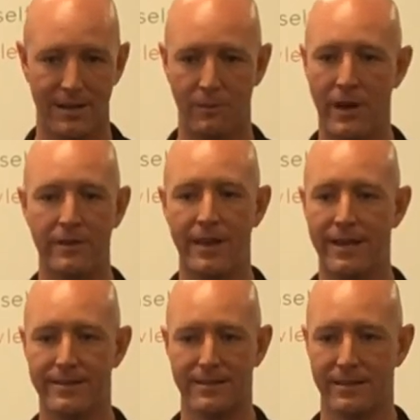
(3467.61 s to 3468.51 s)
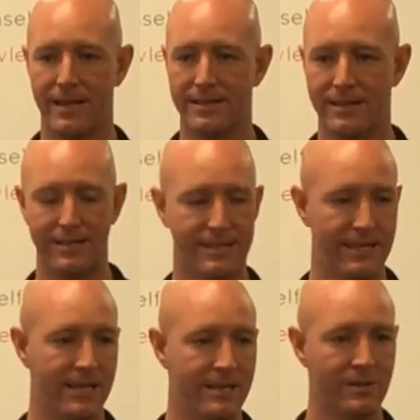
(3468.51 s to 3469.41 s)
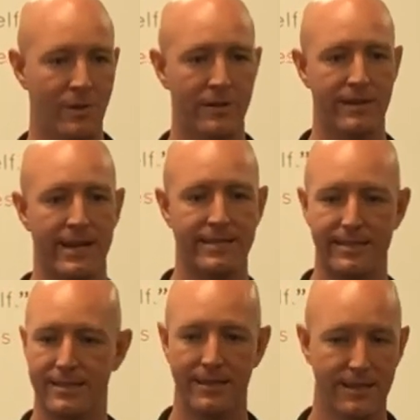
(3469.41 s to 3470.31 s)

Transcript: And whether that's that's a disease, whether that's